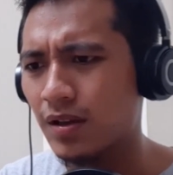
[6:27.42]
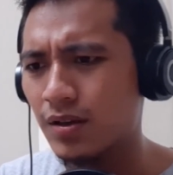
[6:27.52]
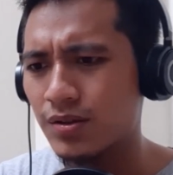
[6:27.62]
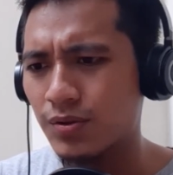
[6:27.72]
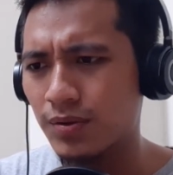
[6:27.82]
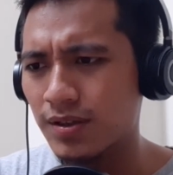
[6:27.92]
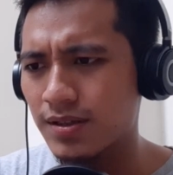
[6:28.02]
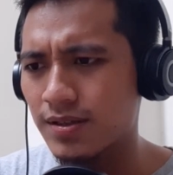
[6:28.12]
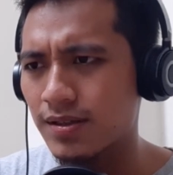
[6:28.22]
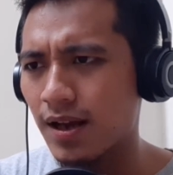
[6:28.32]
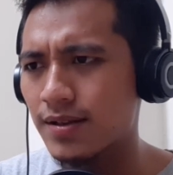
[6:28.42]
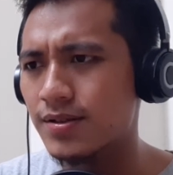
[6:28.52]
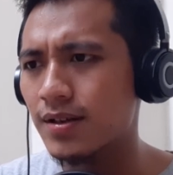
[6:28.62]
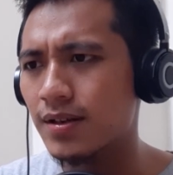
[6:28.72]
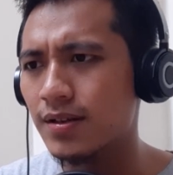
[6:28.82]
So this
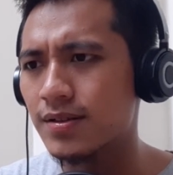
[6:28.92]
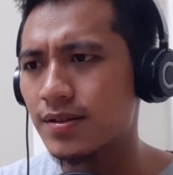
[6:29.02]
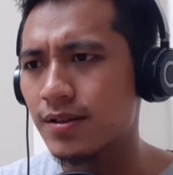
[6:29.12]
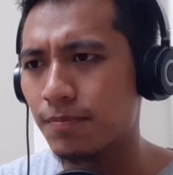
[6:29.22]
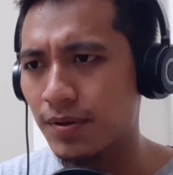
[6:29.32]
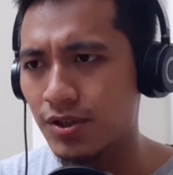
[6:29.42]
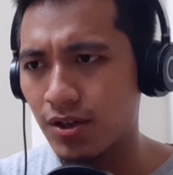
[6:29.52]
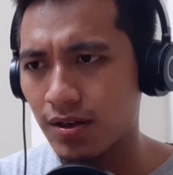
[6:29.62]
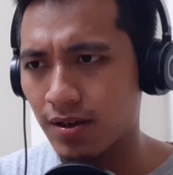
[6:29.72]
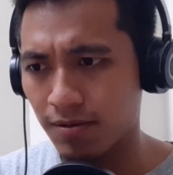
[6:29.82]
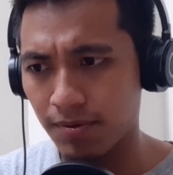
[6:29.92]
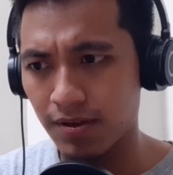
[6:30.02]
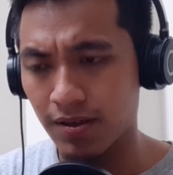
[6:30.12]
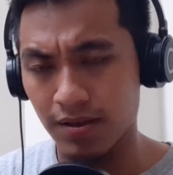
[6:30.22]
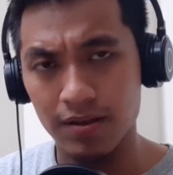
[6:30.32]
dancer is Daphisha
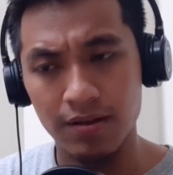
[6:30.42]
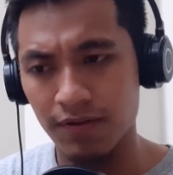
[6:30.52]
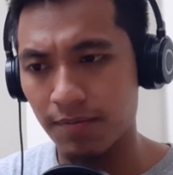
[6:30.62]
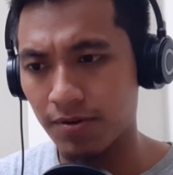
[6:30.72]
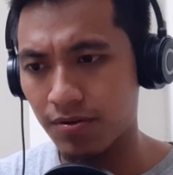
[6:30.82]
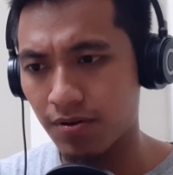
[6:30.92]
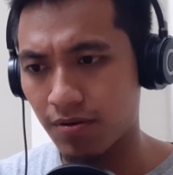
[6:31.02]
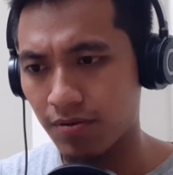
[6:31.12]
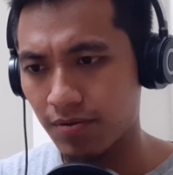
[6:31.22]
Kharbani, if I'm not wrong.